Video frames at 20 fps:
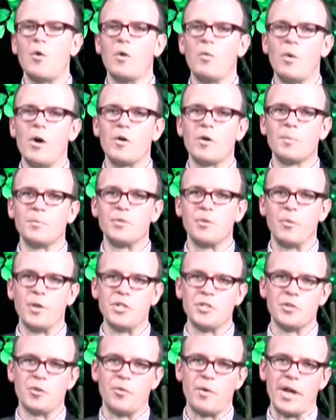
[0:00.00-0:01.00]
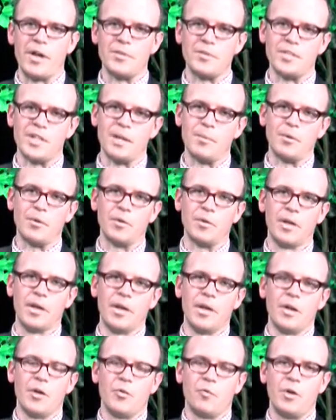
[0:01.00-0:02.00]
and welcome to Regional Roundtable.
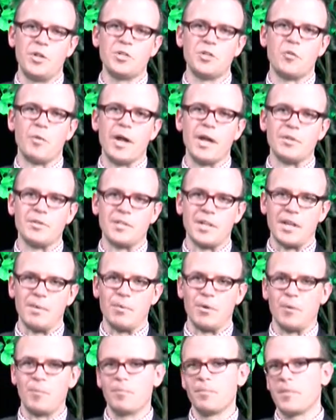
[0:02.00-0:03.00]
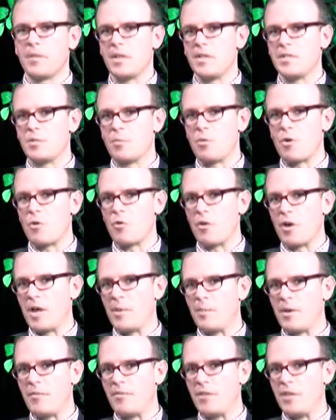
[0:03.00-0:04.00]
Regional Roundtable is a
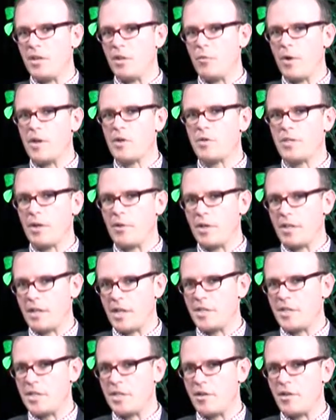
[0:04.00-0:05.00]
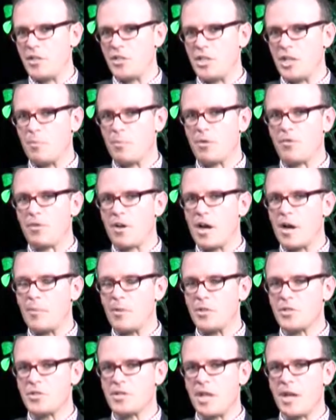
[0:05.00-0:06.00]
program of the Greater Derry Londonderry Chamber of
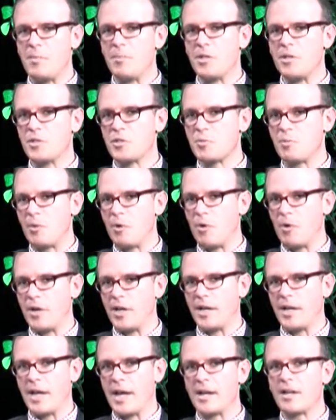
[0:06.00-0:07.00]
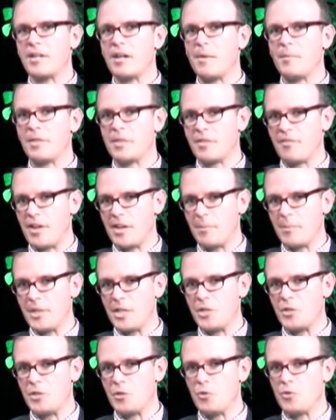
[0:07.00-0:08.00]
Commerce aimed at exploring economic development
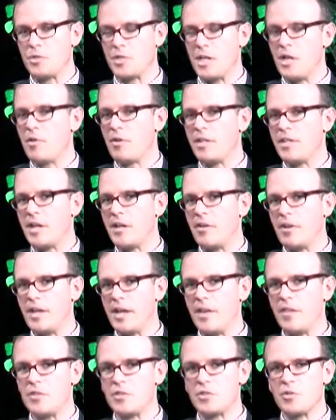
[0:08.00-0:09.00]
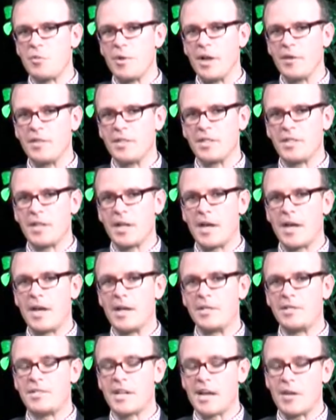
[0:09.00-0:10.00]
issues here in Derry and the surrounding
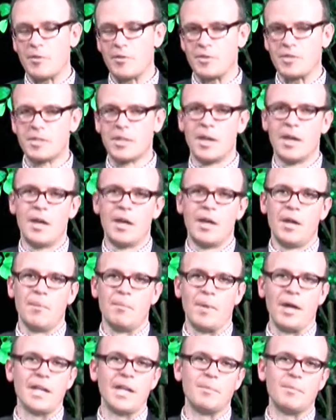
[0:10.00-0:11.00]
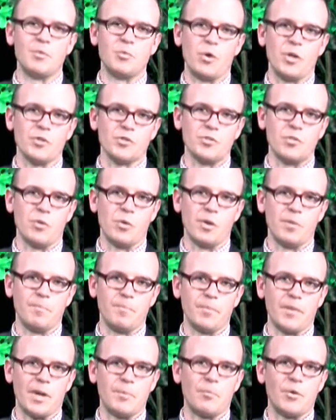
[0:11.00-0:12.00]
towns. My name is Will Stewart.
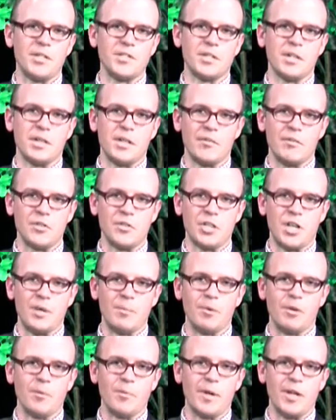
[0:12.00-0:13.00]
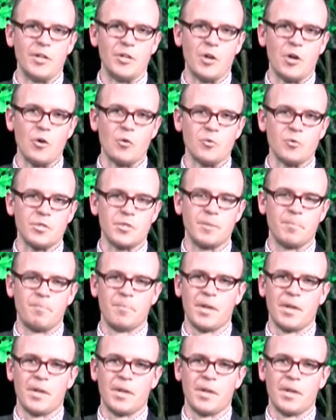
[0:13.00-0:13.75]
I'm president of the Chamber and your host.